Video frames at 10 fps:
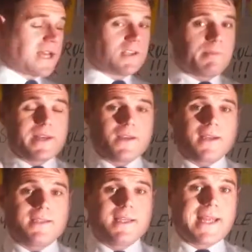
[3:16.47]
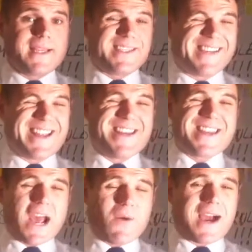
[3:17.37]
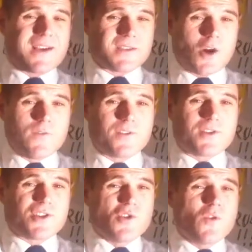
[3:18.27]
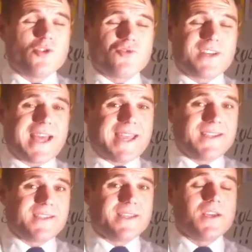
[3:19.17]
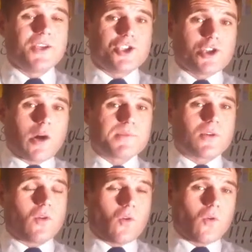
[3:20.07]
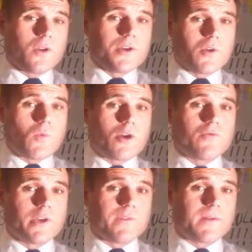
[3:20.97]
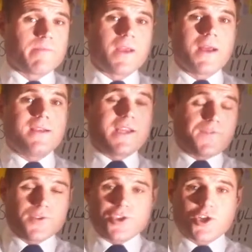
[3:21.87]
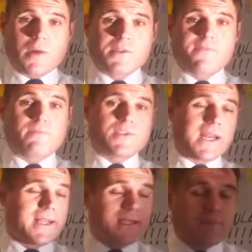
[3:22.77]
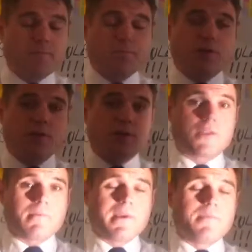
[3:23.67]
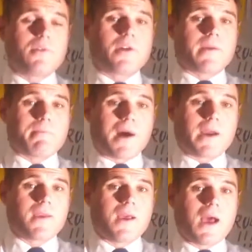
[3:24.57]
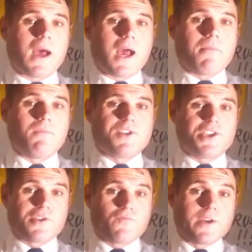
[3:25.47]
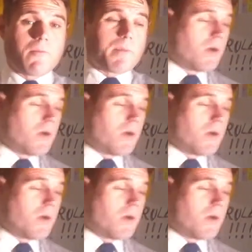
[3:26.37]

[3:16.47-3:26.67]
was set up in 1980 and now has over 280 shops all under one roof. Different shops selling different products that people can buy, which is a real